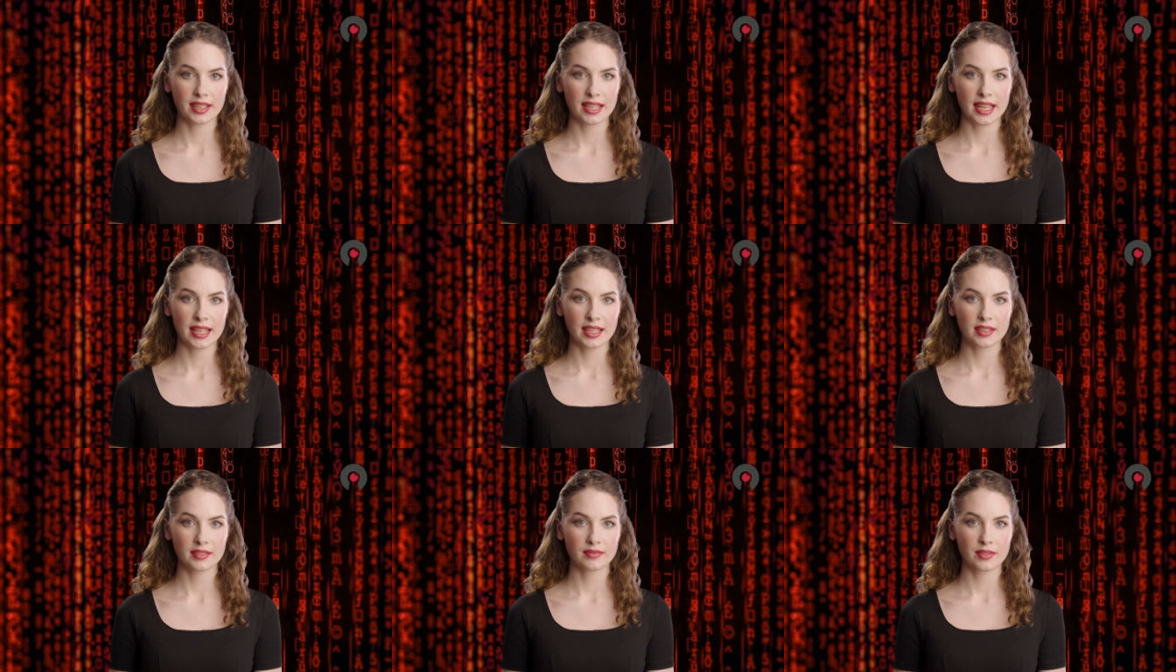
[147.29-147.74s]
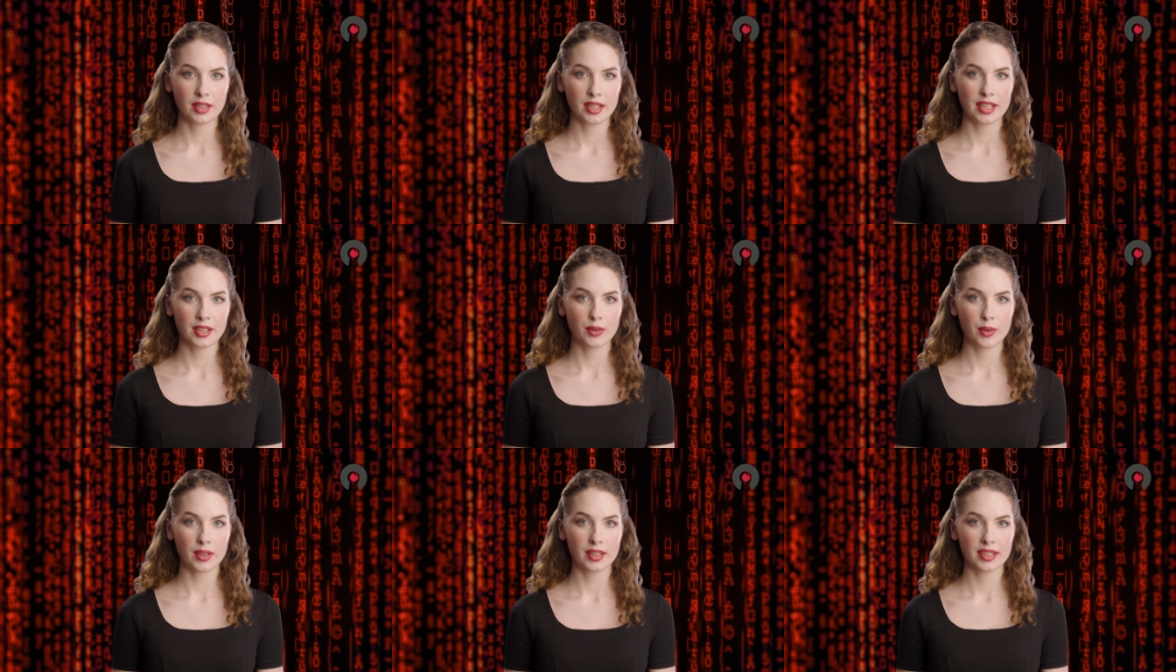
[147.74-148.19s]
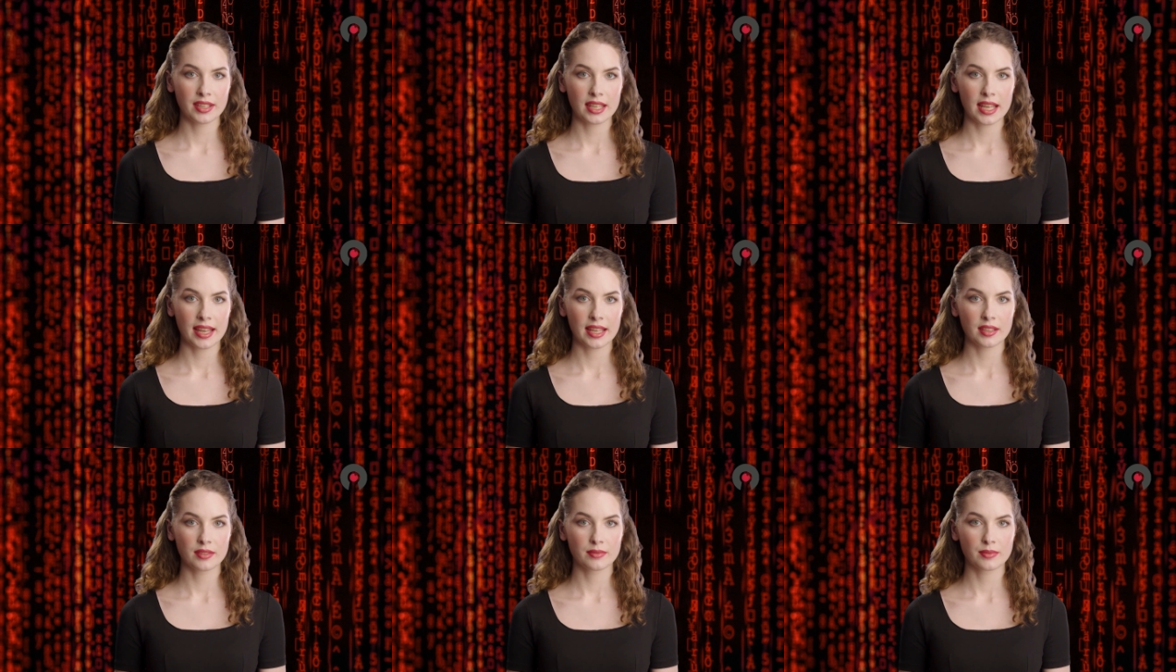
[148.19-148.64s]
significant
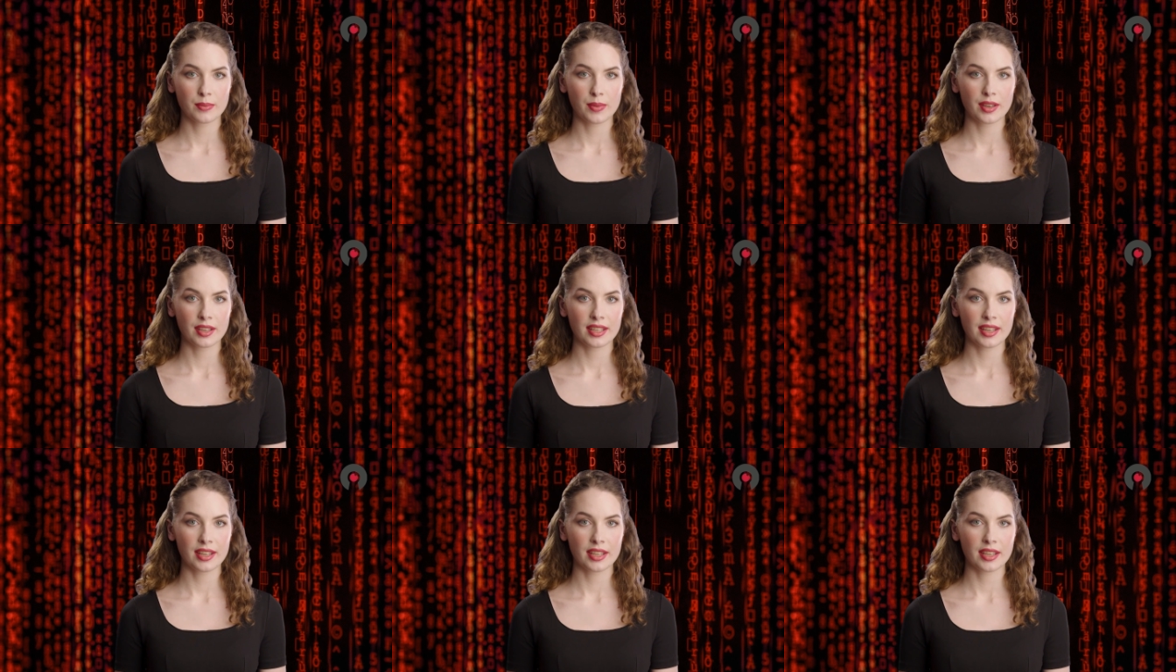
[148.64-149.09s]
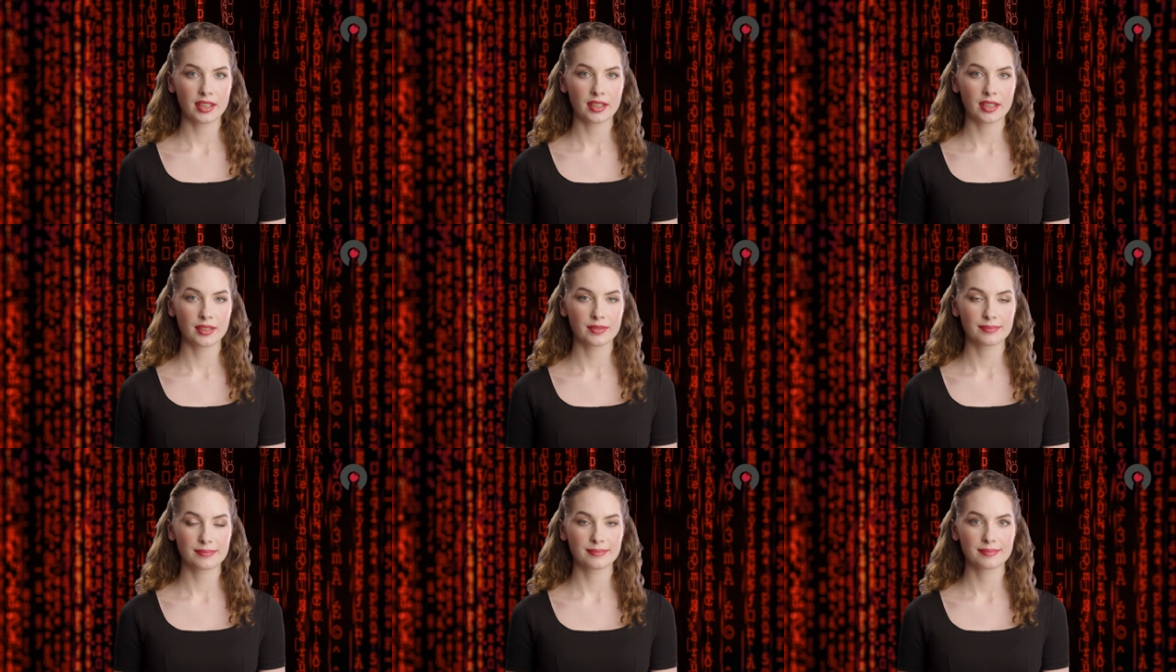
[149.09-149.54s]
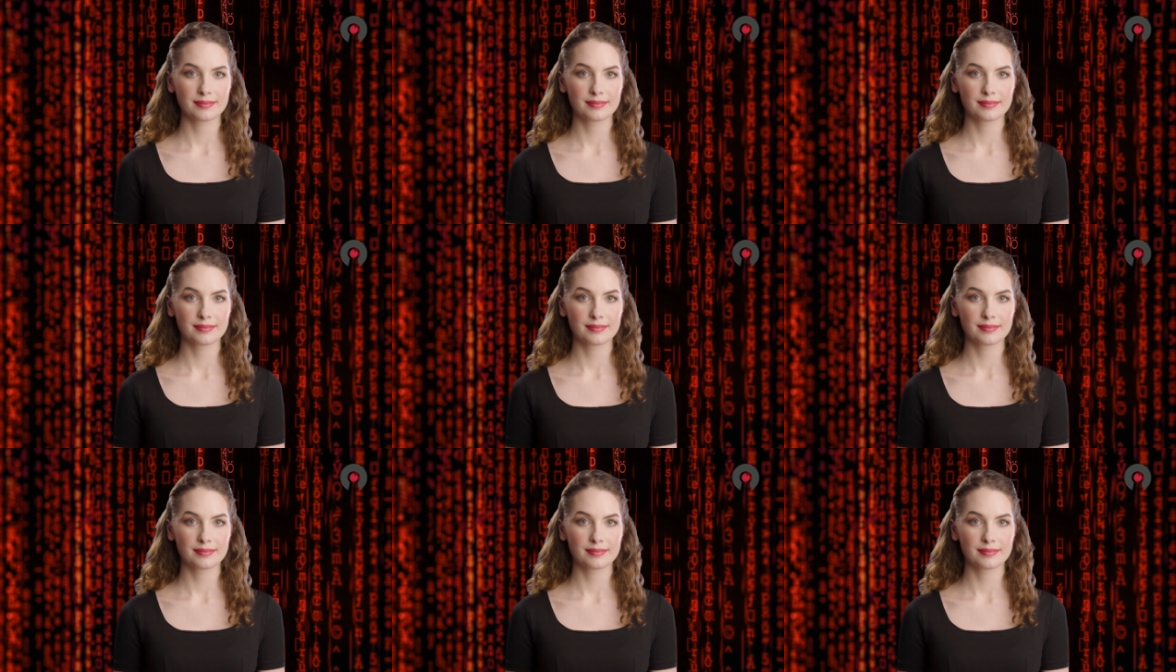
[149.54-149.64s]
concern for businesses.